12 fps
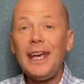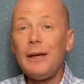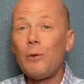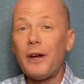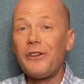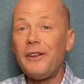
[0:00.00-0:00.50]
he
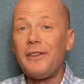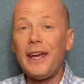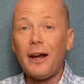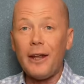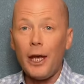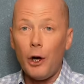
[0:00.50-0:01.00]
wasn't
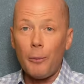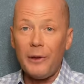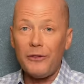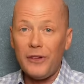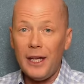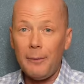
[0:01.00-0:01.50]
there to help
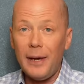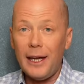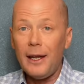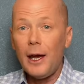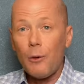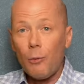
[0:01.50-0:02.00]
his
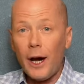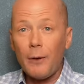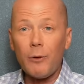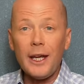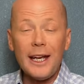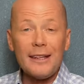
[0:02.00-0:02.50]
teammate
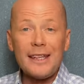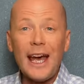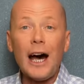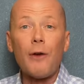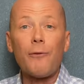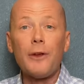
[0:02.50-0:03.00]
Rodriguez
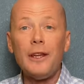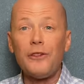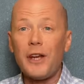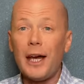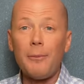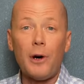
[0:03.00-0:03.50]
out for these
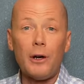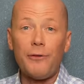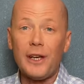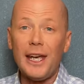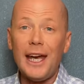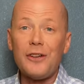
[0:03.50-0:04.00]
time
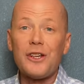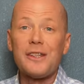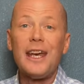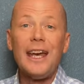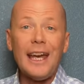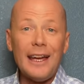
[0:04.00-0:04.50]
bonifications,
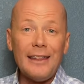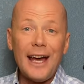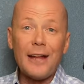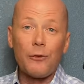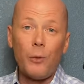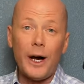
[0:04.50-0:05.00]
and
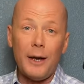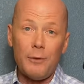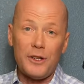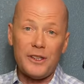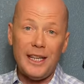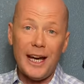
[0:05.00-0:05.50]
that's why we
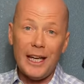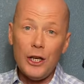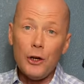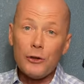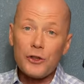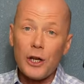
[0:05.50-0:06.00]
see
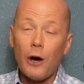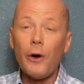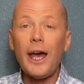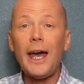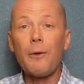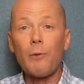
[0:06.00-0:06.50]

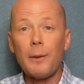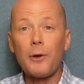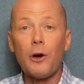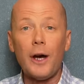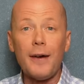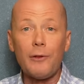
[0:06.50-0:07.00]
Ayuso and Remco
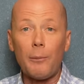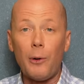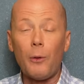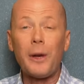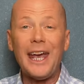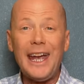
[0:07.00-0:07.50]

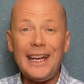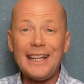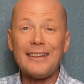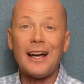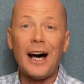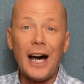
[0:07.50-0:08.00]
Evenepoel gaining
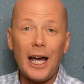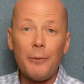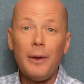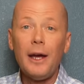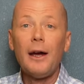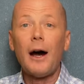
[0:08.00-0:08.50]
time
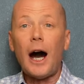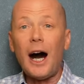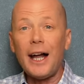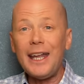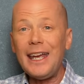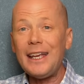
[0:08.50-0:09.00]

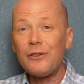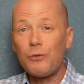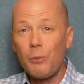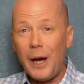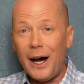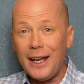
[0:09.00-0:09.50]
on his
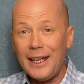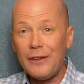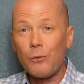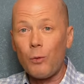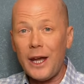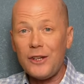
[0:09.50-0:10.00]

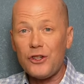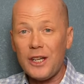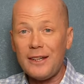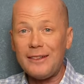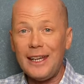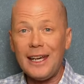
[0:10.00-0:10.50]
race
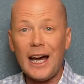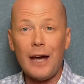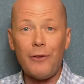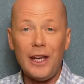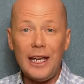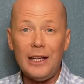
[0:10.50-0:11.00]
GC guy
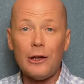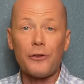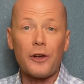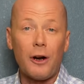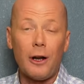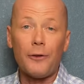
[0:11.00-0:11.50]
of
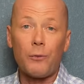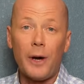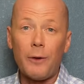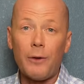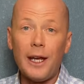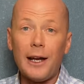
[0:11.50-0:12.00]
Ineos, Carlos
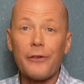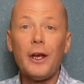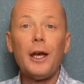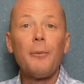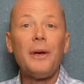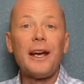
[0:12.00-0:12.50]
Rodriguez,
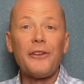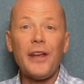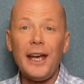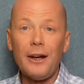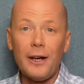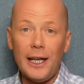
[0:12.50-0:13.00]
because
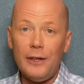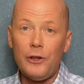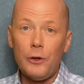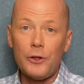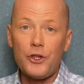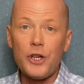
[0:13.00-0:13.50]
Hayter didn't
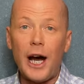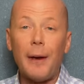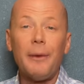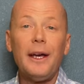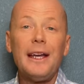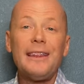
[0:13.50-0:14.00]
do his
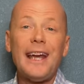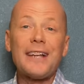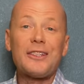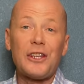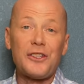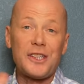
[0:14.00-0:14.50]
job.
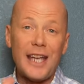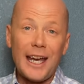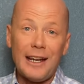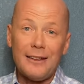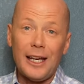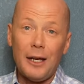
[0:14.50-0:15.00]
That's the
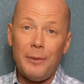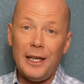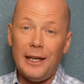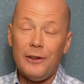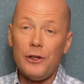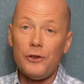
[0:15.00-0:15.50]
second time he
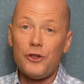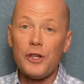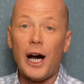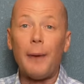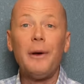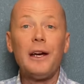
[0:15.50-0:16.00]
didn't do his
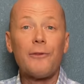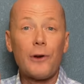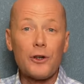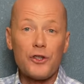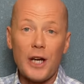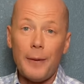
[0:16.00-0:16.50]
job.
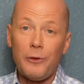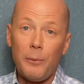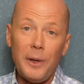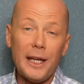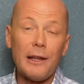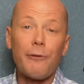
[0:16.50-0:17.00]
First job is to
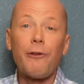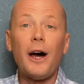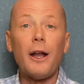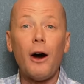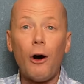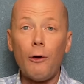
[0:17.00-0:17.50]
be at the
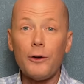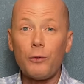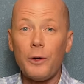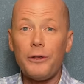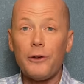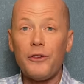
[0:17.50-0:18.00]
front, always
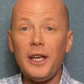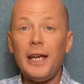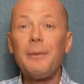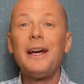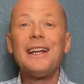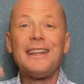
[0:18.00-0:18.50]
with your
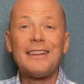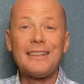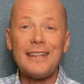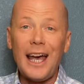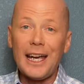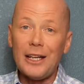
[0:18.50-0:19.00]
team. The
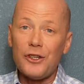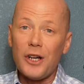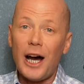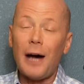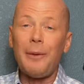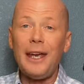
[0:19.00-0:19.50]
second
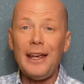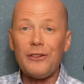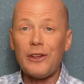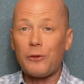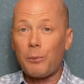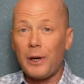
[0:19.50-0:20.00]
job is
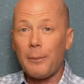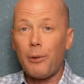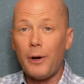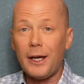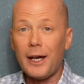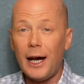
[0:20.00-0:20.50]
the sprint
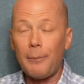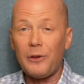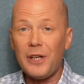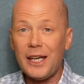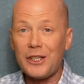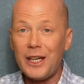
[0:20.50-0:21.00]
point
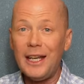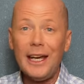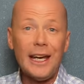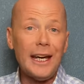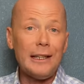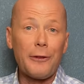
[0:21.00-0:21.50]
competition.
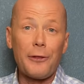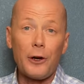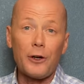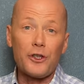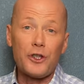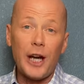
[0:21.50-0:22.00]
And the
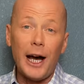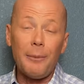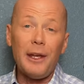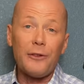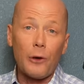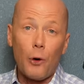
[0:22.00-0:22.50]
third job
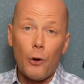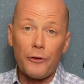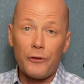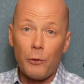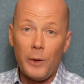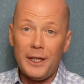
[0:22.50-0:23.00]
is, of
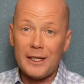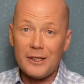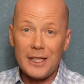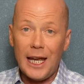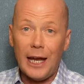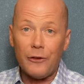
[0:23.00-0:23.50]
course, to win the
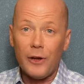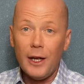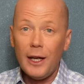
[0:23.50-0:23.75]
stage.